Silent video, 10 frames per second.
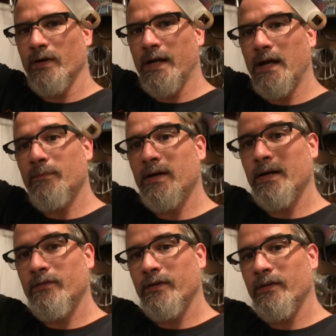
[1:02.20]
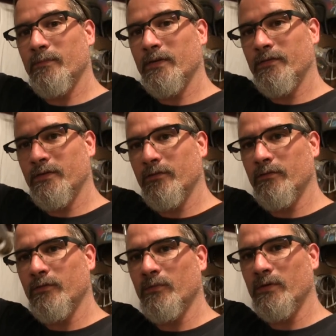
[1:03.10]
a cowpie transmission
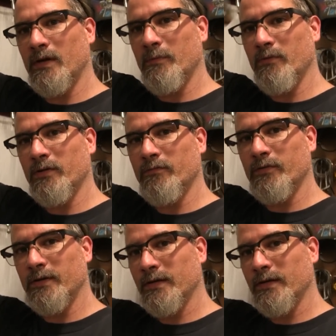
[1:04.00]
if you want to operate a foot